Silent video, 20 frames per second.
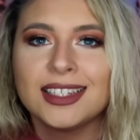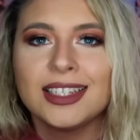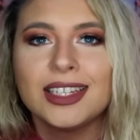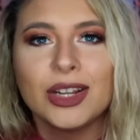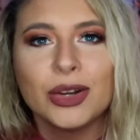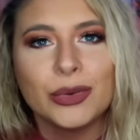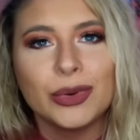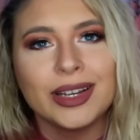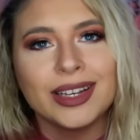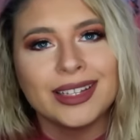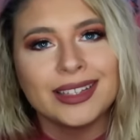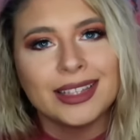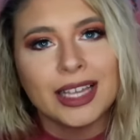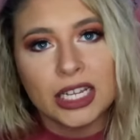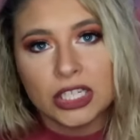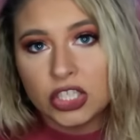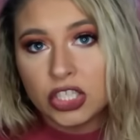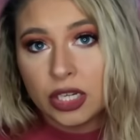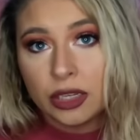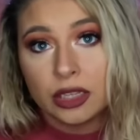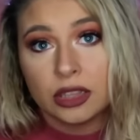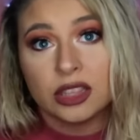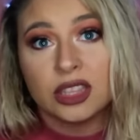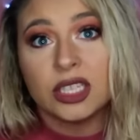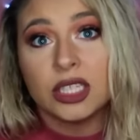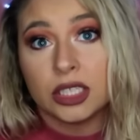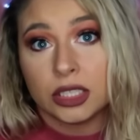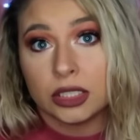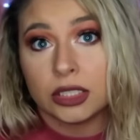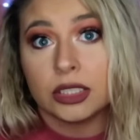You know what? That shit
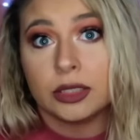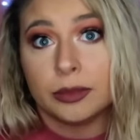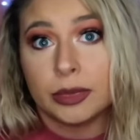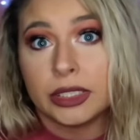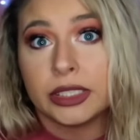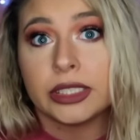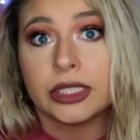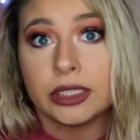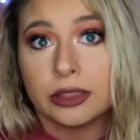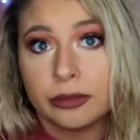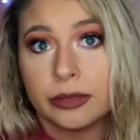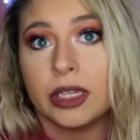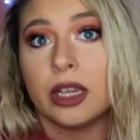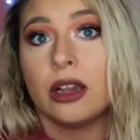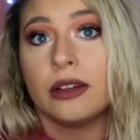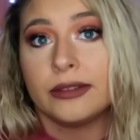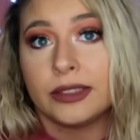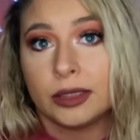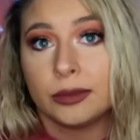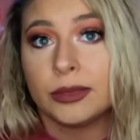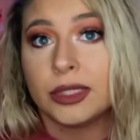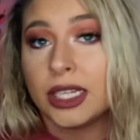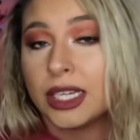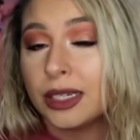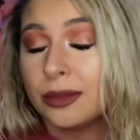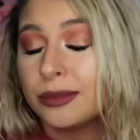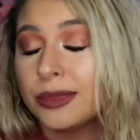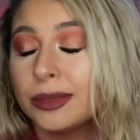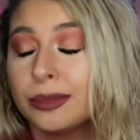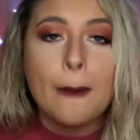literally pisses me off
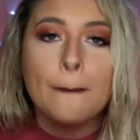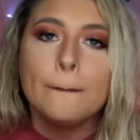sometimes.